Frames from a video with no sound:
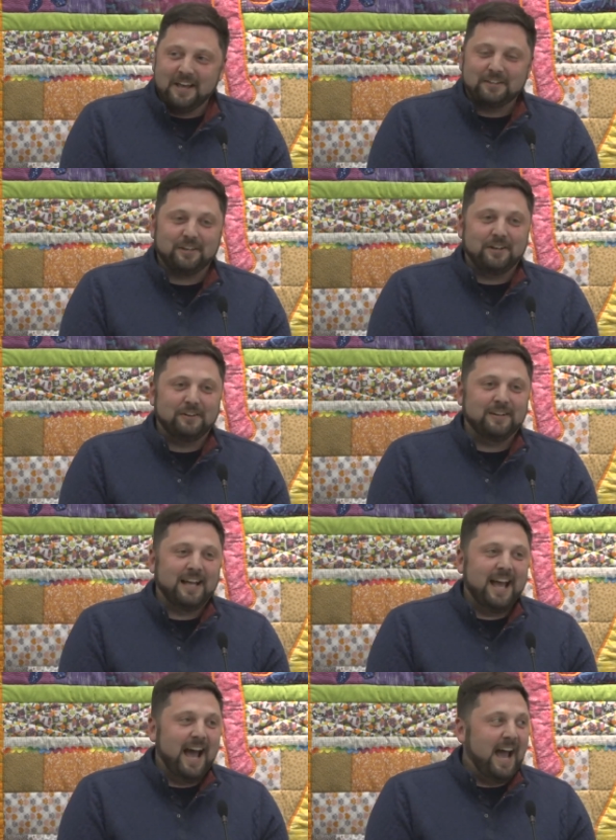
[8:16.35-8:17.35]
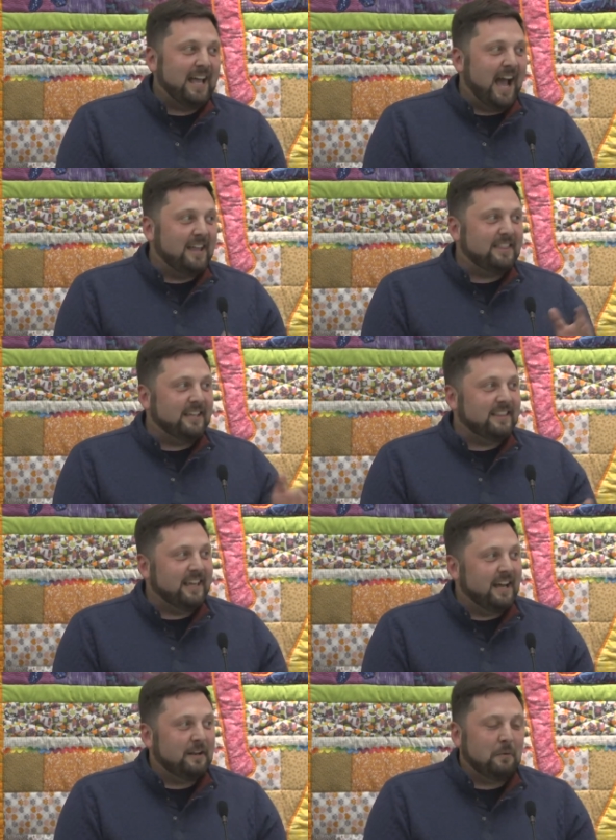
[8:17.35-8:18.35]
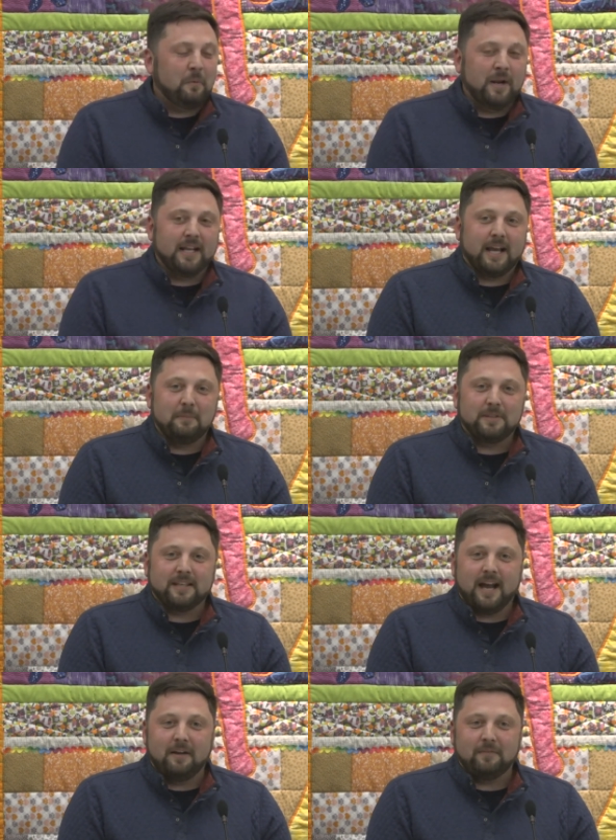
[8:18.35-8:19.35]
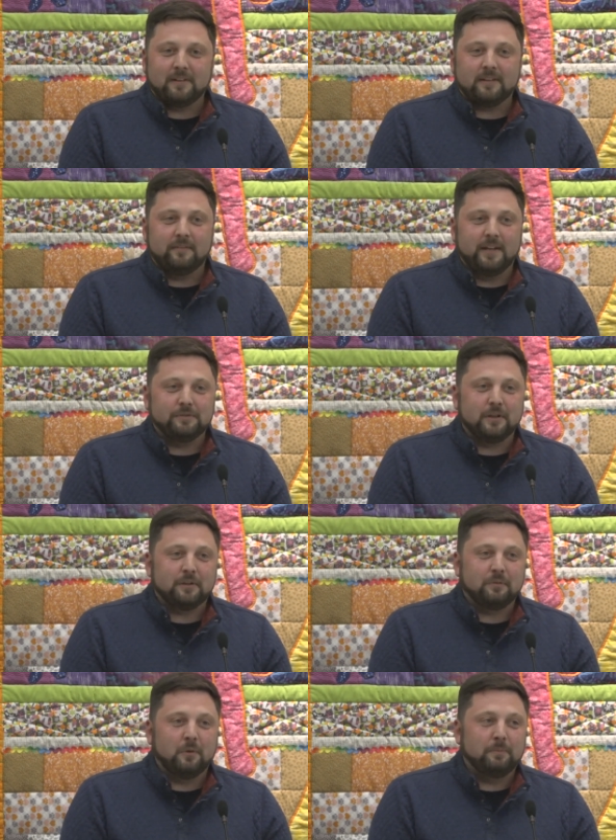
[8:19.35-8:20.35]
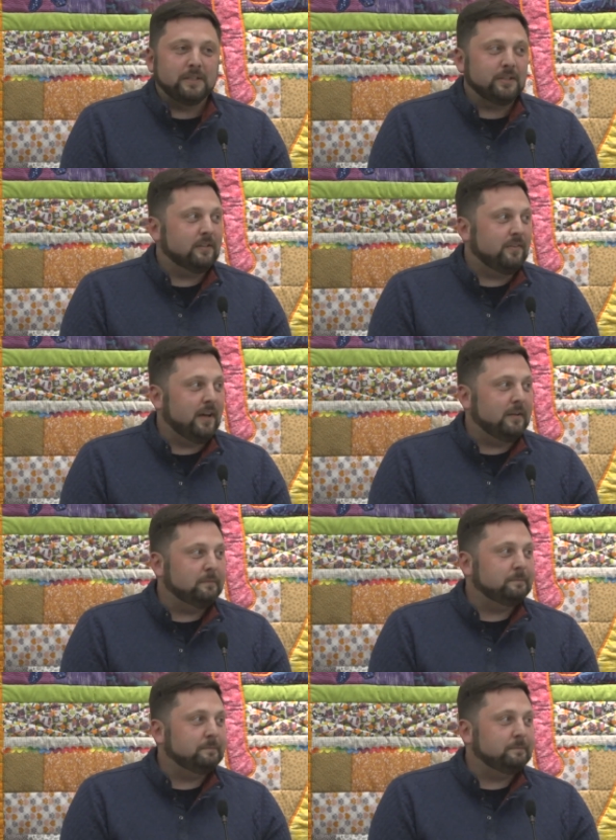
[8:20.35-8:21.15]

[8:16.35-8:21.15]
So I think that when it comes to conflicts of interest, we'll be just fine.